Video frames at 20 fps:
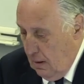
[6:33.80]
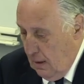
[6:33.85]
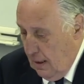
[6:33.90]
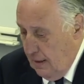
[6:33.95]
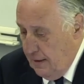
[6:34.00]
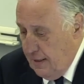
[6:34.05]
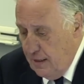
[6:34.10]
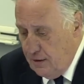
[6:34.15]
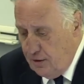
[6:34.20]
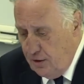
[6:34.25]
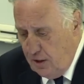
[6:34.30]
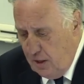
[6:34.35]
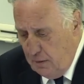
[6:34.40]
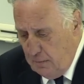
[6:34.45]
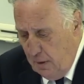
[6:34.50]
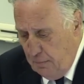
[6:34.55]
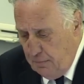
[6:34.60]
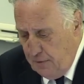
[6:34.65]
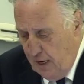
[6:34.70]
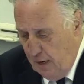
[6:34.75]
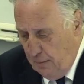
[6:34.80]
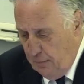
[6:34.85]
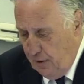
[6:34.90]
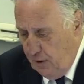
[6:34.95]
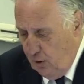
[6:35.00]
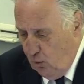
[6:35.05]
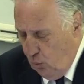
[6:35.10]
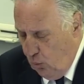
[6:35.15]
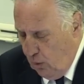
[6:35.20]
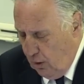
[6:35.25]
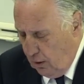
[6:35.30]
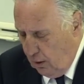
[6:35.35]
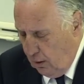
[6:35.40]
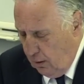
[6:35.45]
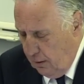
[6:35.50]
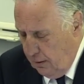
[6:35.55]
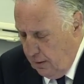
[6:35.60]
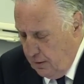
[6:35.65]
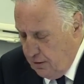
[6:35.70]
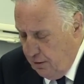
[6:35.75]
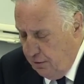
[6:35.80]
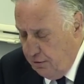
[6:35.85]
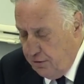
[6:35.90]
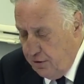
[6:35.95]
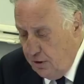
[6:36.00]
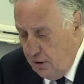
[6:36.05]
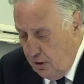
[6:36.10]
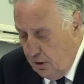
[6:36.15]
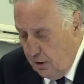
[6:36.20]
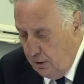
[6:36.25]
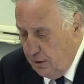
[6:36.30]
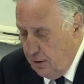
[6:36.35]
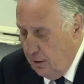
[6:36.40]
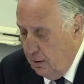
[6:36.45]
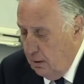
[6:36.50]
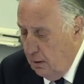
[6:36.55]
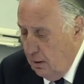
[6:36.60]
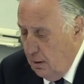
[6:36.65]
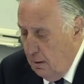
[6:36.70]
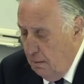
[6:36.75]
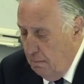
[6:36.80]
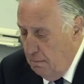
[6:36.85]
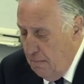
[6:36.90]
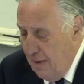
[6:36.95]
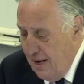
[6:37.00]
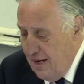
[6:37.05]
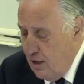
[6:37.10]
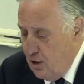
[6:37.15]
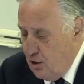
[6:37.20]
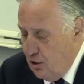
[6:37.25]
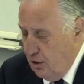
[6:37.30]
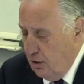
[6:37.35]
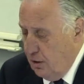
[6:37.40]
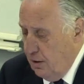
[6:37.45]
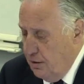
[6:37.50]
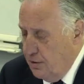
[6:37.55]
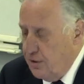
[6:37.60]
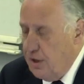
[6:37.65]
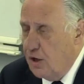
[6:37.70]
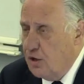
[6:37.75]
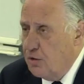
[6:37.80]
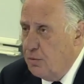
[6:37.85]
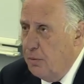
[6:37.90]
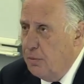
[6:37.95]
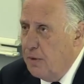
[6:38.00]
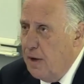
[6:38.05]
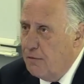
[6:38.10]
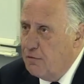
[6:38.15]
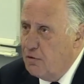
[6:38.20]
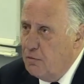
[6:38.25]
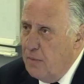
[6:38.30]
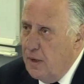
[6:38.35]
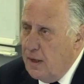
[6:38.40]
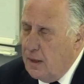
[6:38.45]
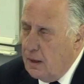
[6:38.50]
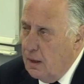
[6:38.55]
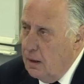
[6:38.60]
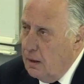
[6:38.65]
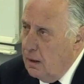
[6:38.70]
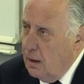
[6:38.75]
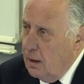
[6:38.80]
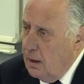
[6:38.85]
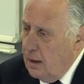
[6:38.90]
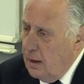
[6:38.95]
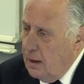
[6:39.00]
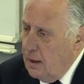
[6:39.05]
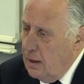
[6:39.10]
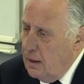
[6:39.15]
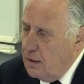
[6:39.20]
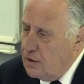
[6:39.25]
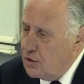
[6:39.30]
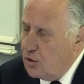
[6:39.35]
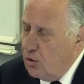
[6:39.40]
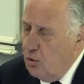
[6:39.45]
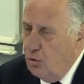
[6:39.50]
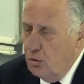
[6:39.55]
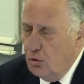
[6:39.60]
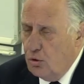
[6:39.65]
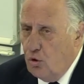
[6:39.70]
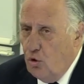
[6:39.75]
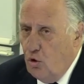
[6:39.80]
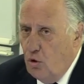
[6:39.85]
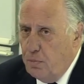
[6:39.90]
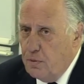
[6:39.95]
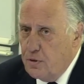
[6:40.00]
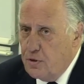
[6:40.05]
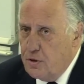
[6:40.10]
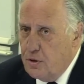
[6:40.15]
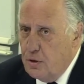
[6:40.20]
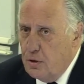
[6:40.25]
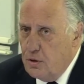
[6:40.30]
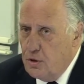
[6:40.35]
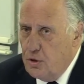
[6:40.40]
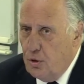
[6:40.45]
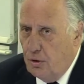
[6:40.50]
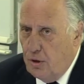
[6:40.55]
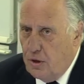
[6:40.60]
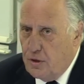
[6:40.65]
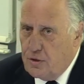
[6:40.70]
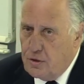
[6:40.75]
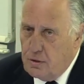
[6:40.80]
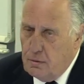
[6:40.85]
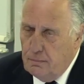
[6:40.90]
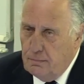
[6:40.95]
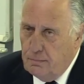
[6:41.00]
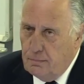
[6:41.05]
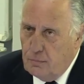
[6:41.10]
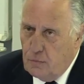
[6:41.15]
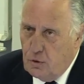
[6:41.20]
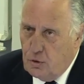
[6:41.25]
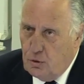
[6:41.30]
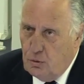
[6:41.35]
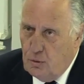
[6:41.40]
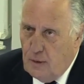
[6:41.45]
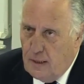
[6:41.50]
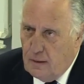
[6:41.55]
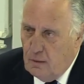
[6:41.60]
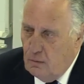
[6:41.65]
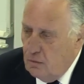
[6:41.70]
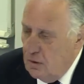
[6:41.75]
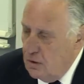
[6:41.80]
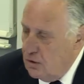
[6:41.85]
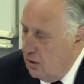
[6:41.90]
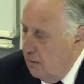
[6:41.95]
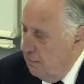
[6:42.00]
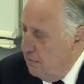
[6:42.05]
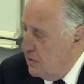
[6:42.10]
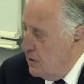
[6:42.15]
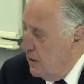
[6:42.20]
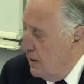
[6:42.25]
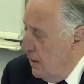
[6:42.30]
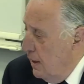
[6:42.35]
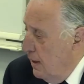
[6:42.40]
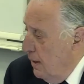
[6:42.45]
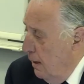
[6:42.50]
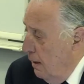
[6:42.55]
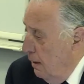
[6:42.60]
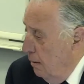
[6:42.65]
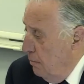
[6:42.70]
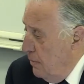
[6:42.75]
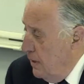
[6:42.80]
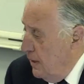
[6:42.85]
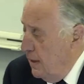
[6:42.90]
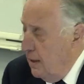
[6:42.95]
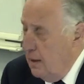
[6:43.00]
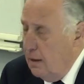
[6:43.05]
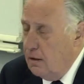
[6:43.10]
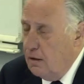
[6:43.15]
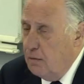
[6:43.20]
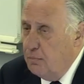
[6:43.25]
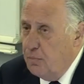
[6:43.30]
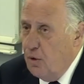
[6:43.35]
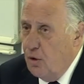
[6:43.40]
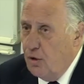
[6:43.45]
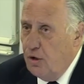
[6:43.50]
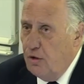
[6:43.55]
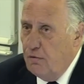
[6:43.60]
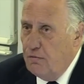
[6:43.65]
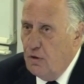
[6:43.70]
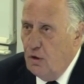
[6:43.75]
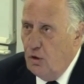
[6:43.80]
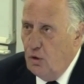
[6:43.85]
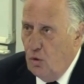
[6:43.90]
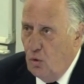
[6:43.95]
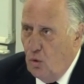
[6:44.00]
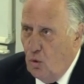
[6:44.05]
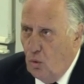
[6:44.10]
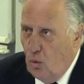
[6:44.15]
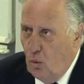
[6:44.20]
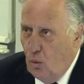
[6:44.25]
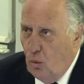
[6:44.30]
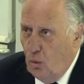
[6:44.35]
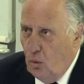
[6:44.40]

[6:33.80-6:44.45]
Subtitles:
It hasn't come up yet, but it will. There's a third major concession we would have to make. It's called corpus juris, 2 Latin words, obviously, meaning the body of the law.